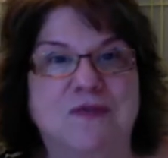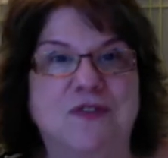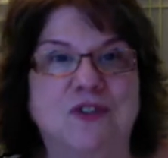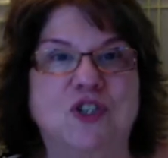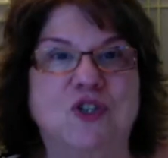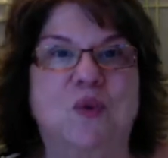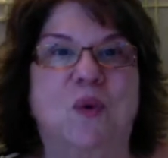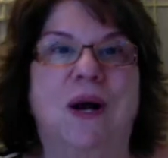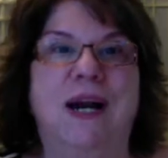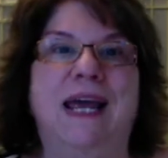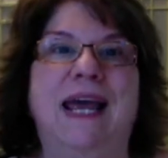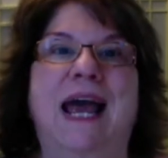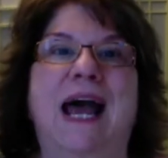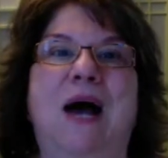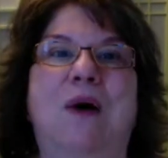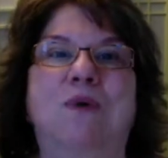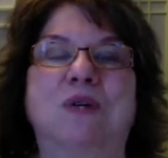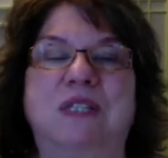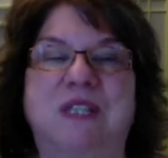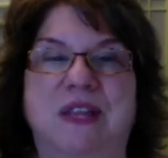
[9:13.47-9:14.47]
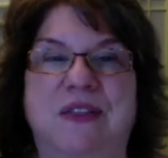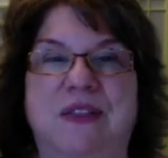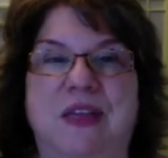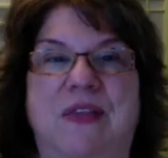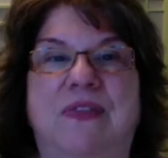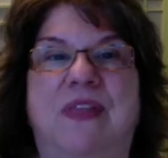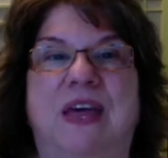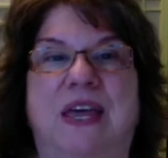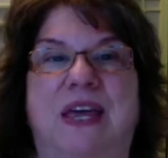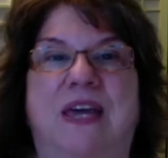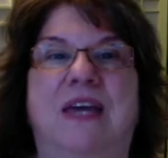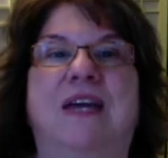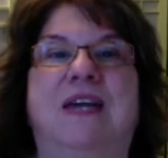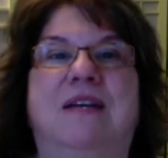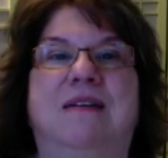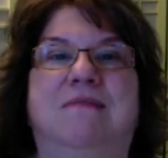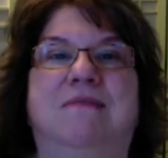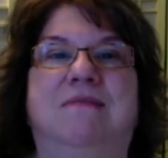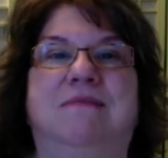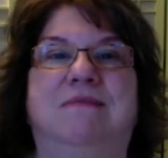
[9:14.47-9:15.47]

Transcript: 20 hours and then they eat.